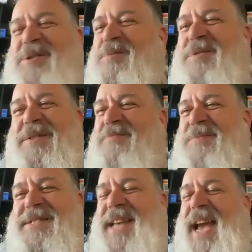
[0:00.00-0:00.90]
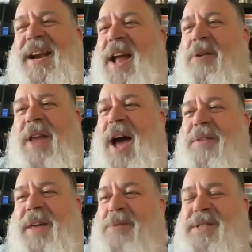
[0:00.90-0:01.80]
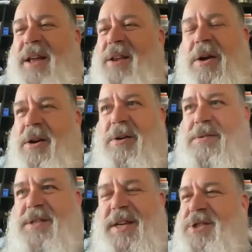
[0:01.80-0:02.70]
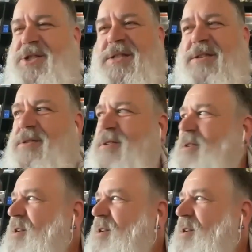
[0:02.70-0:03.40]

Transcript: just saying it out loud that it was that long ago. It's like Jesus.